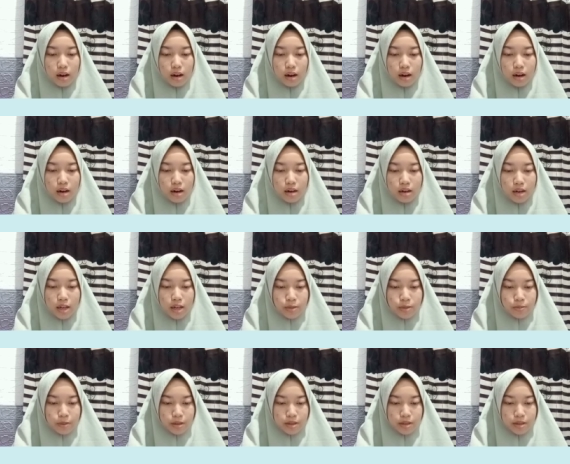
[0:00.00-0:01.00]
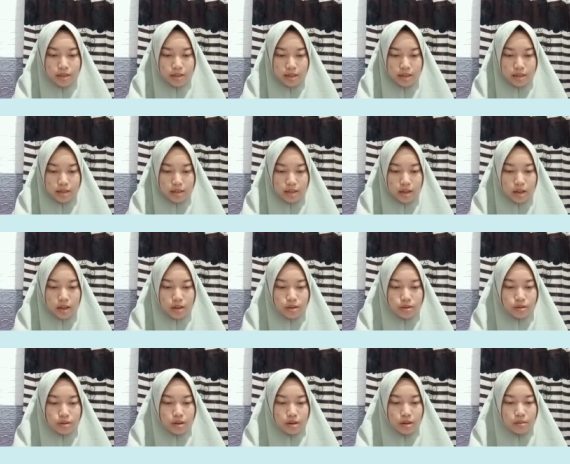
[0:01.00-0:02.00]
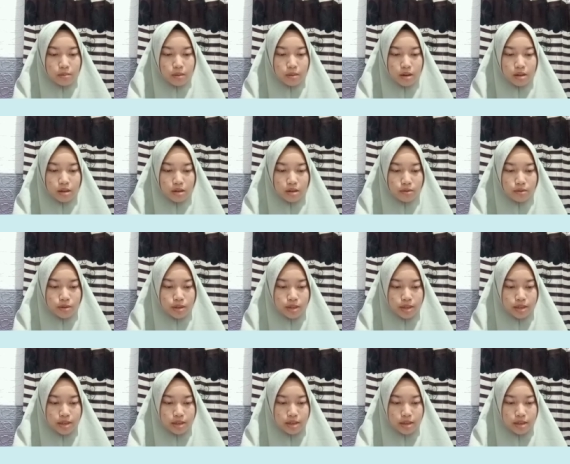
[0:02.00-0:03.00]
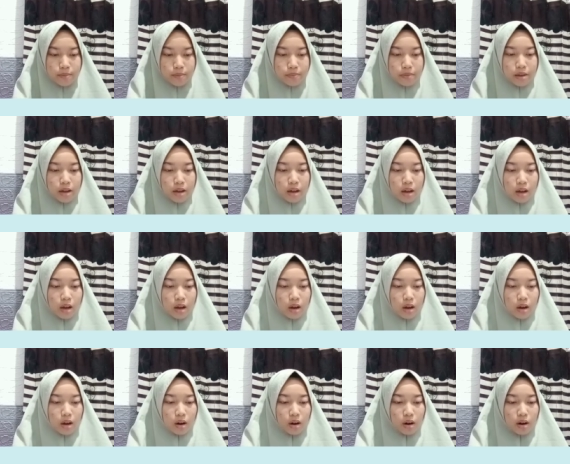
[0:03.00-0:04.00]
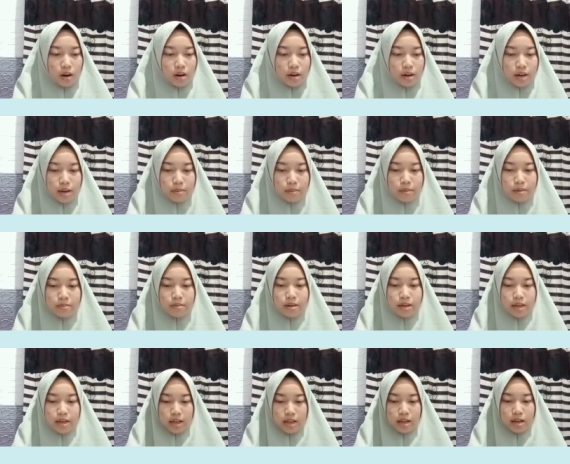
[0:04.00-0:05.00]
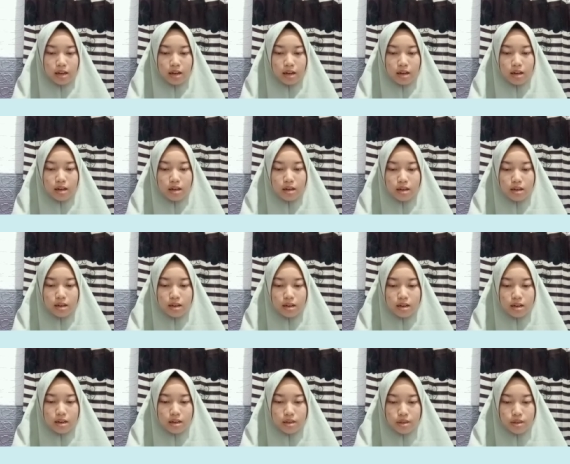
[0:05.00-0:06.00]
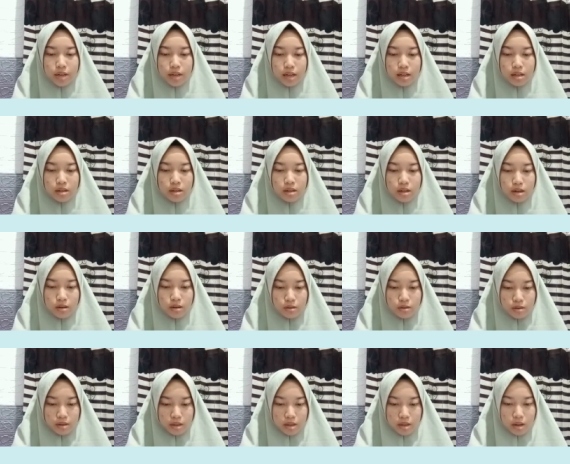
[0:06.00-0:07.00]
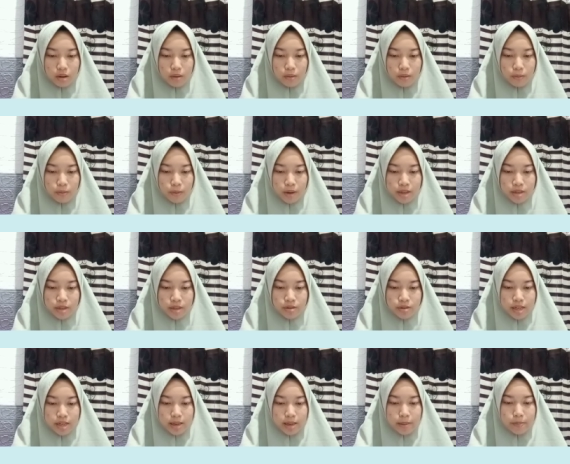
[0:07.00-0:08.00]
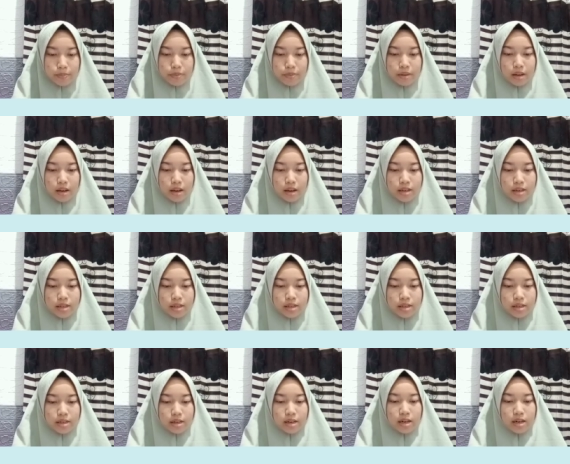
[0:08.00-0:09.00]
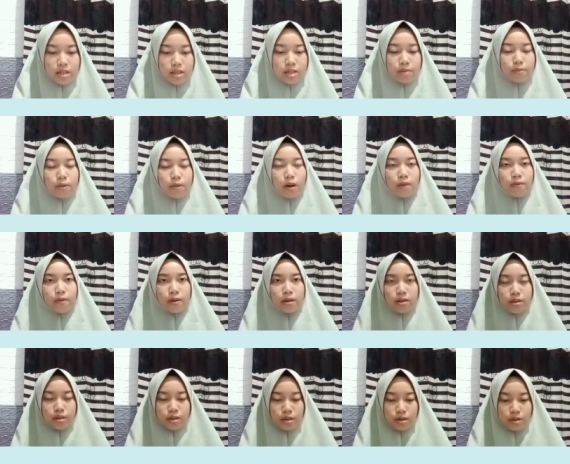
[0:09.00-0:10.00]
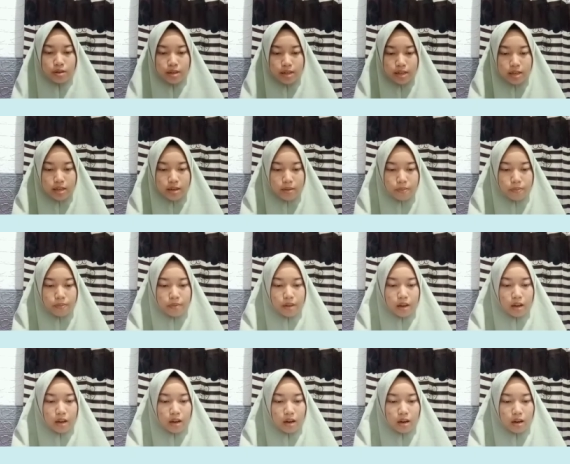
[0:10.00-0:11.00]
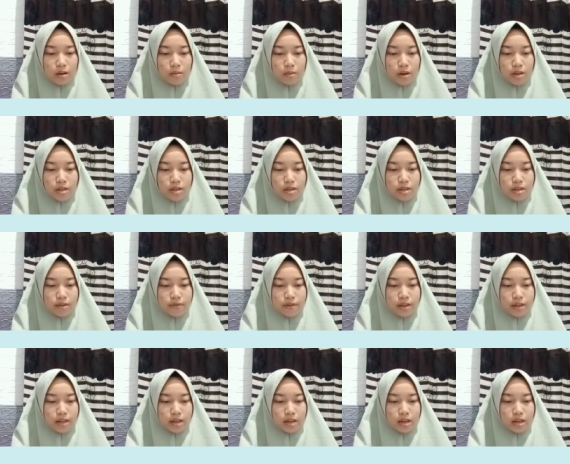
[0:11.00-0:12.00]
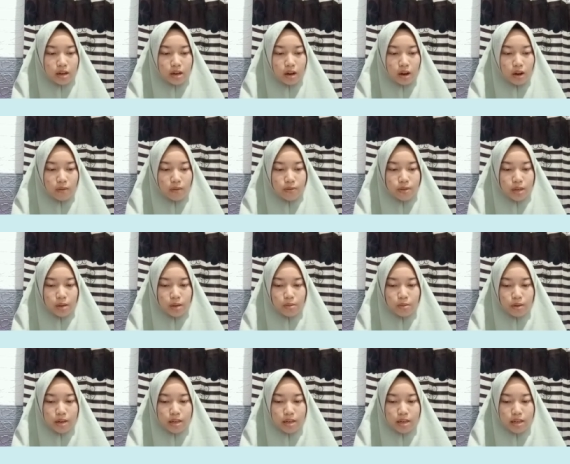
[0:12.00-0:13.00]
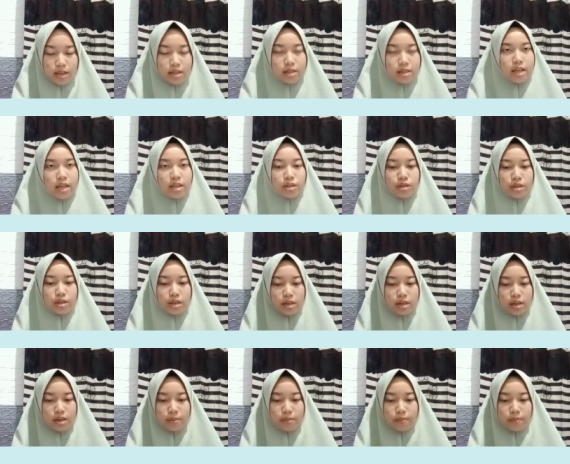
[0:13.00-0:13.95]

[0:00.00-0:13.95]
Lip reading: Are responses to common questions. Are remembering. Childhood poetry is the narrative of a story about the feeling of someone in danger.